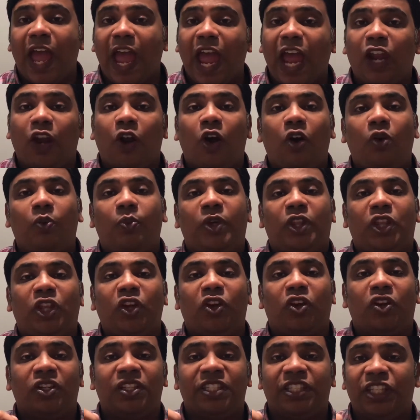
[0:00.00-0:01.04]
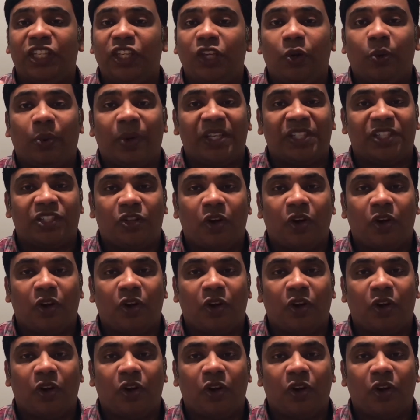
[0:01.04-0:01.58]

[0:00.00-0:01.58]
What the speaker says: along with your COS